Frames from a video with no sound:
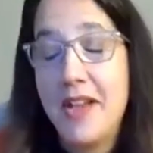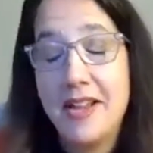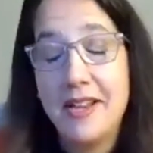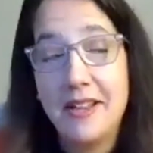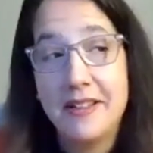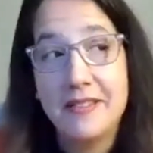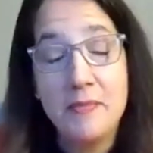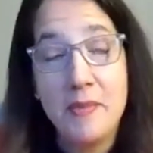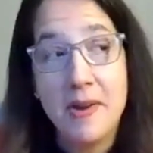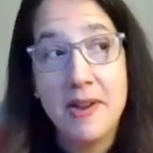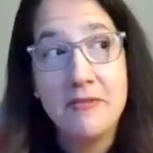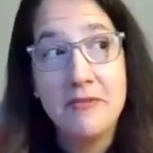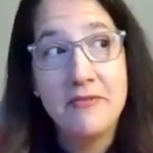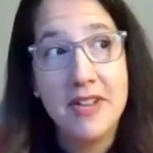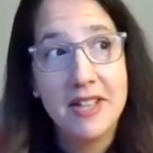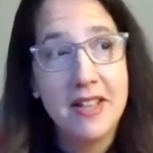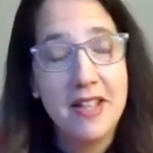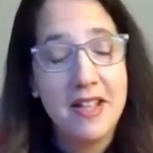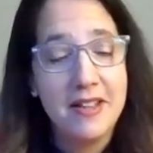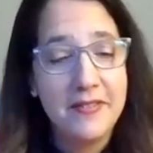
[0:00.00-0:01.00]
I guess my
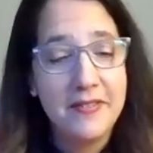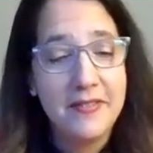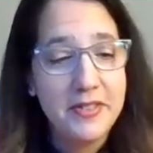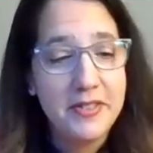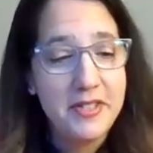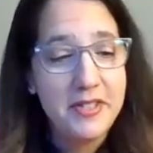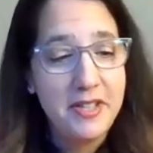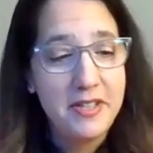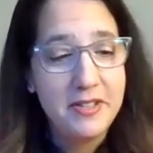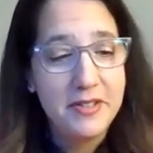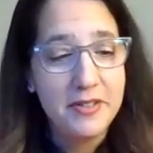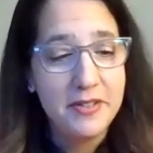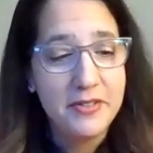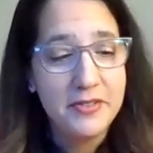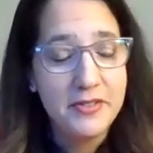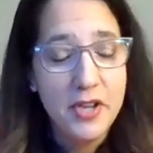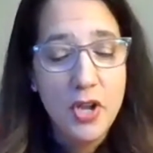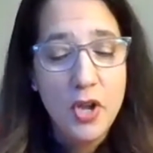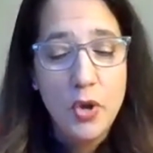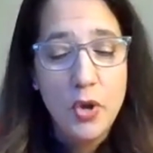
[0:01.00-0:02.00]
red light for
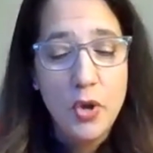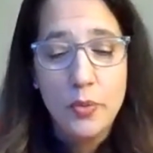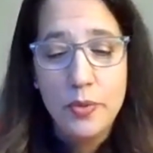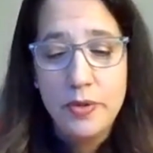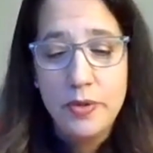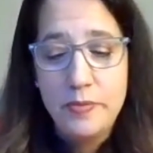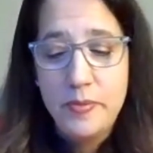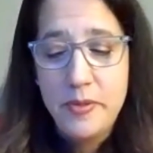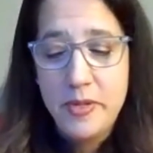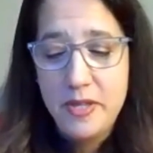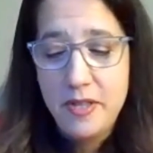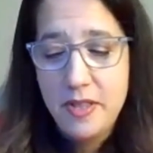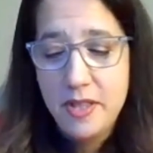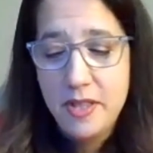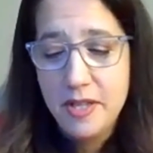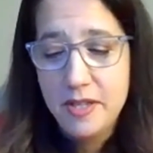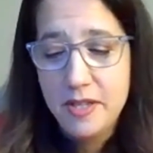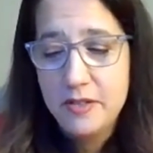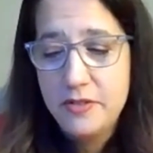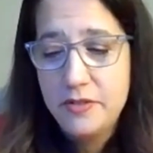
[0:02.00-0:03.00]
teachers would be
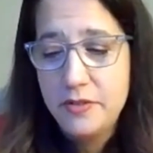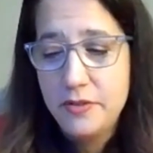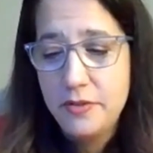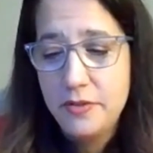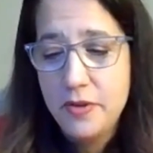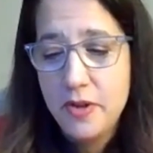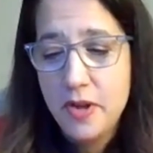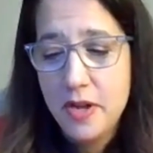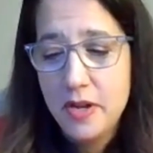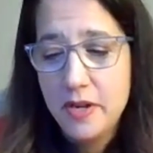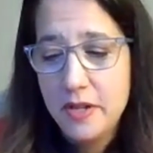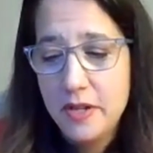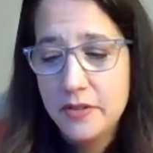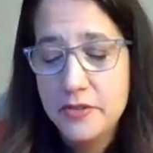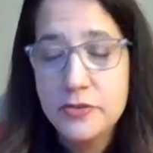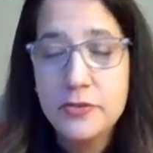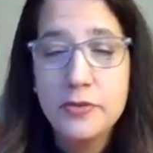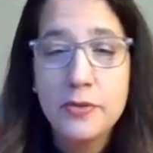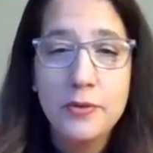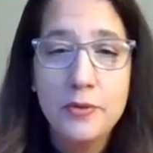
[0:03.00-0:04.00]
then to not
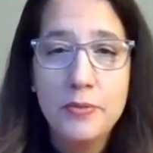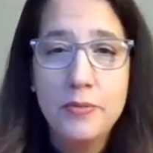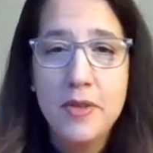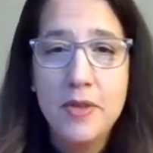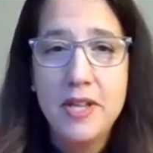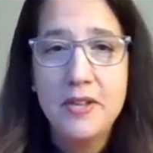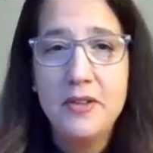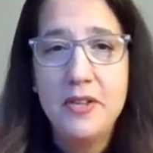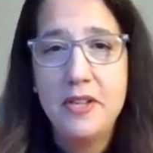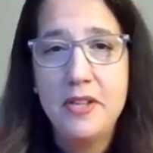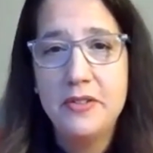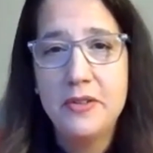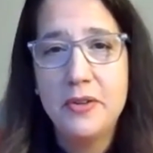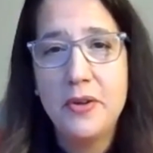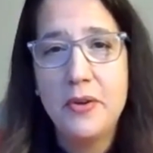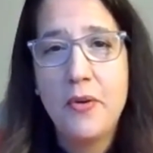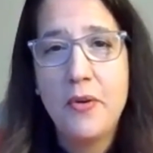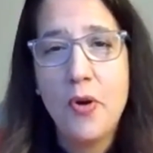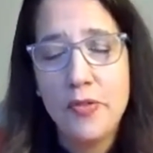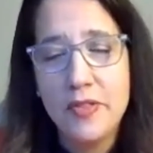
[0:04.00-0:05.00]
assume that you need to
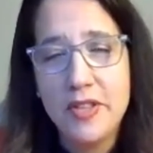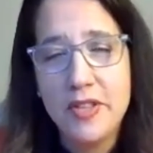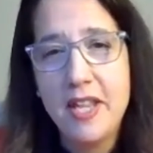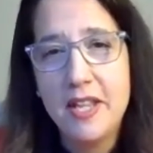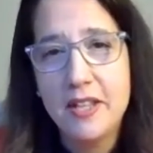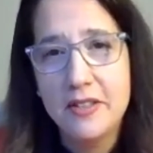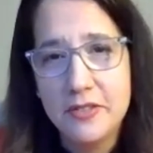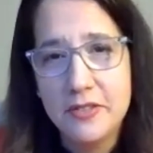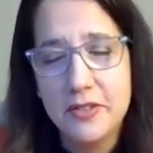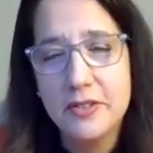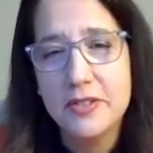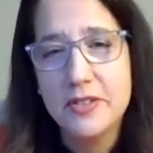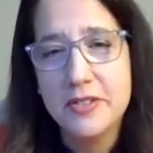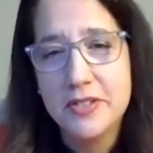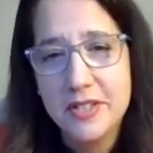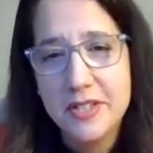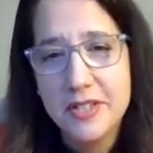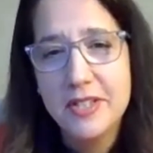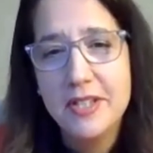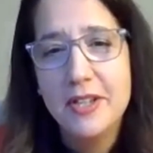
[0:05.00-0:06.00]
know all the
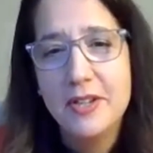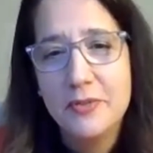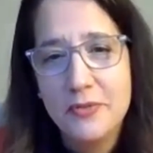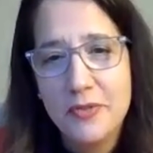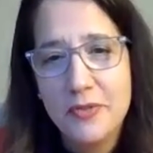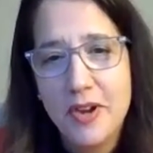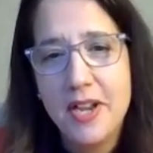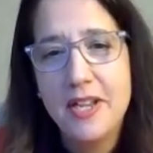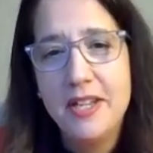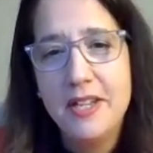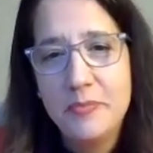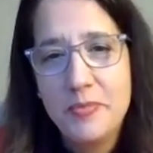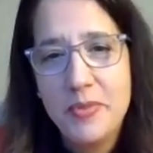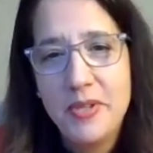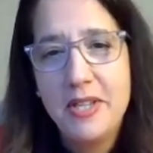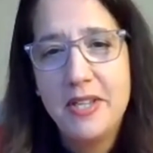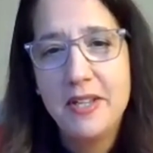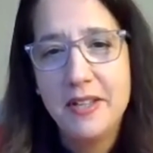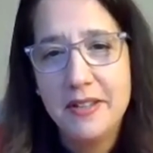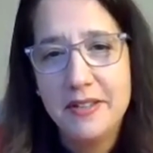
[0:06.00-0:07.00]
answers, right?
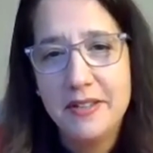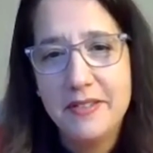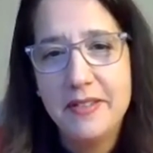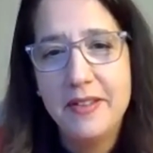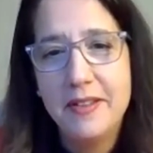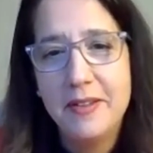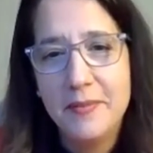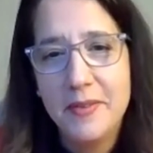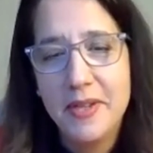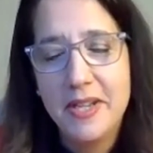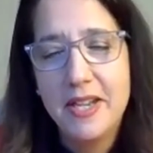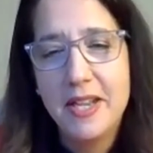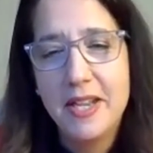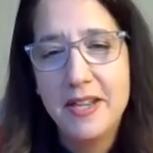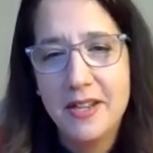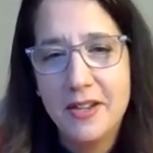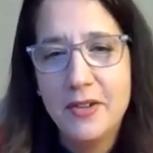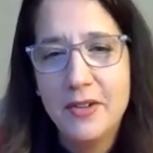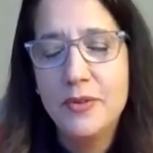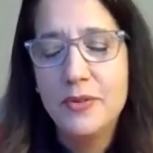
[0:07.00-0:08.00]
Because it
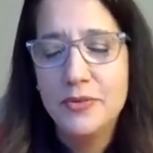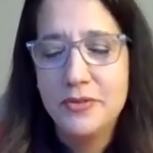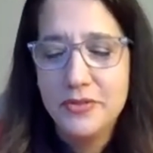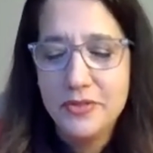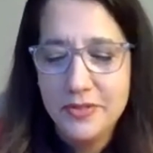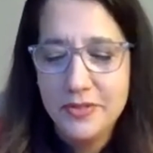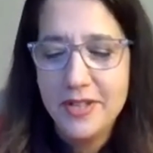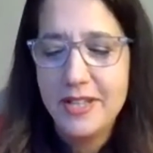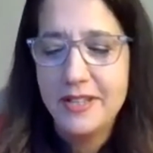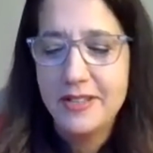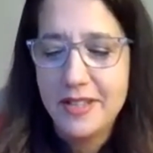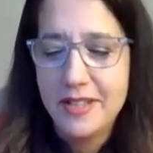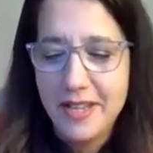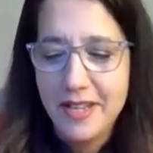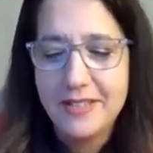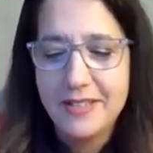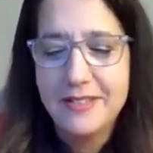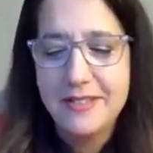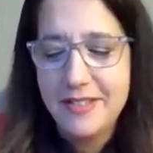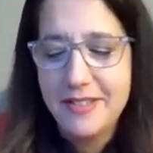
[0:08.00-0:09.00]
kind of goes like the
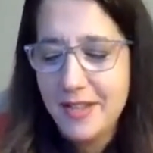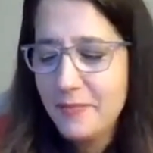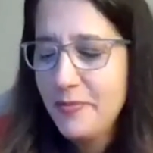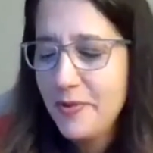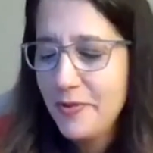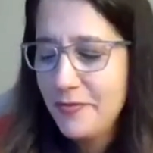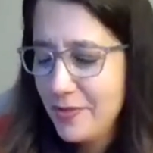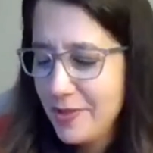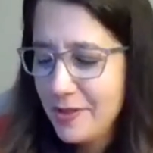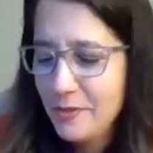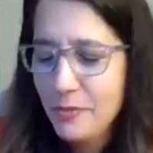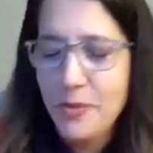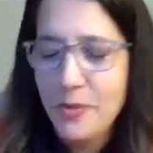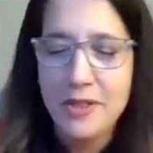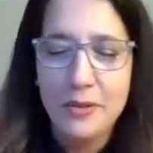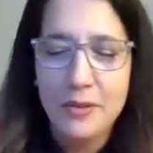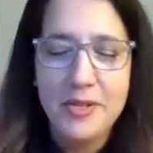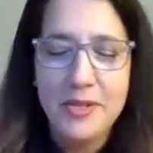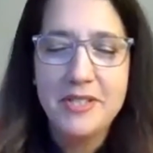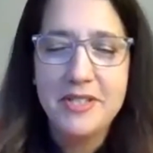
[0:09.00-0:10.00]
next step of
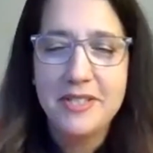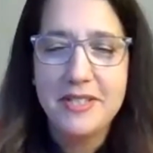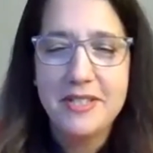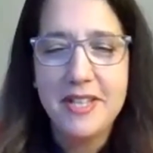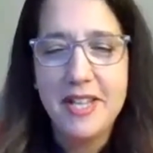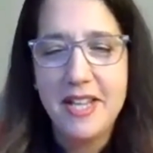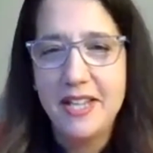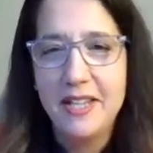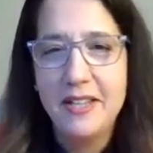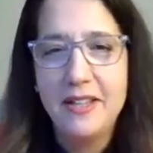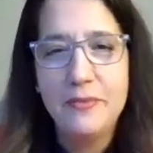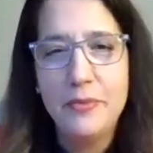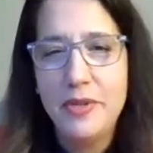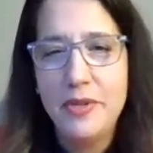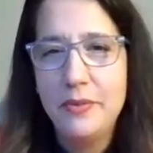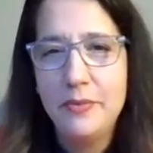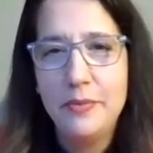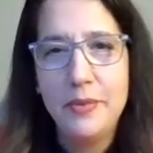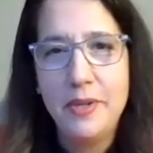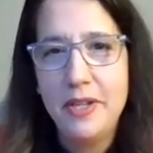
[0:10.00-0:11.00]
what Luis is saying.
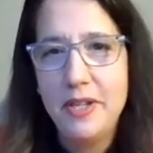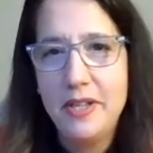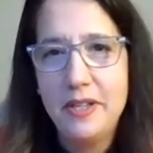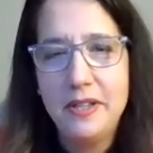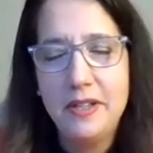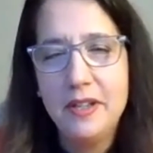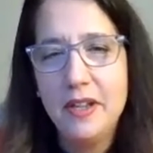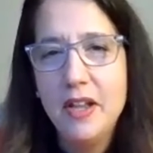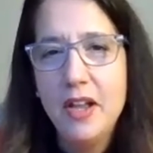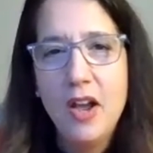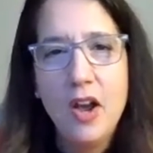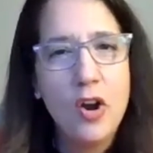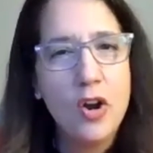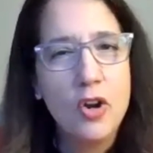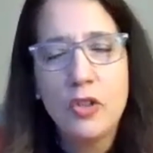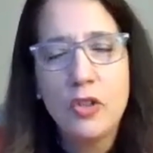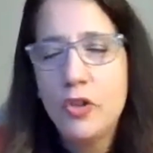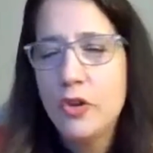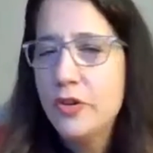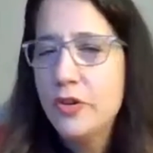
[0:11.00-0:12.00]
We
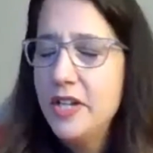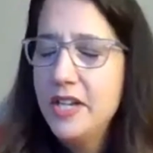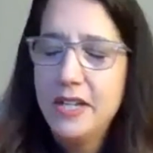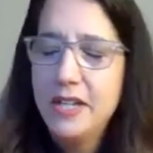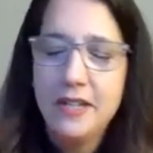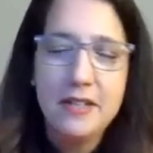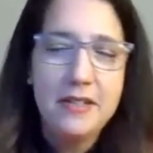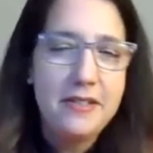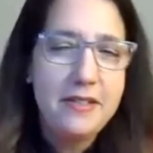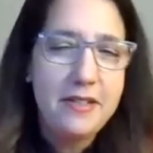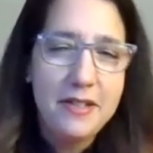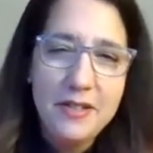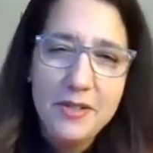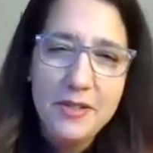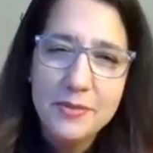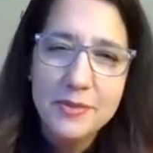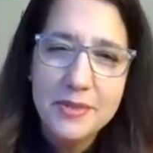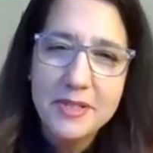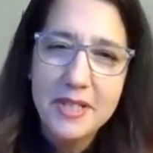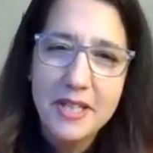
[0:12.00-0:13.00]
are learning
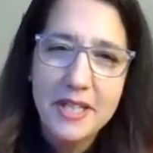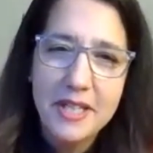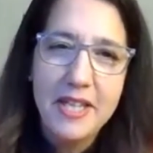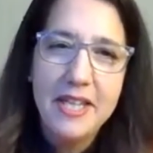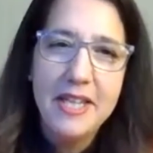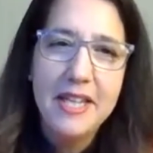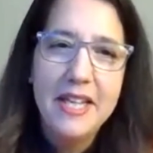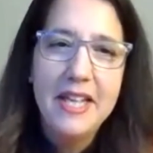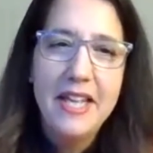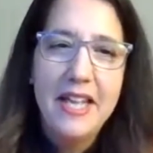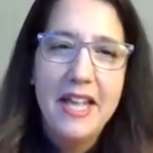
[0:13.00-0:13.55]
continuously.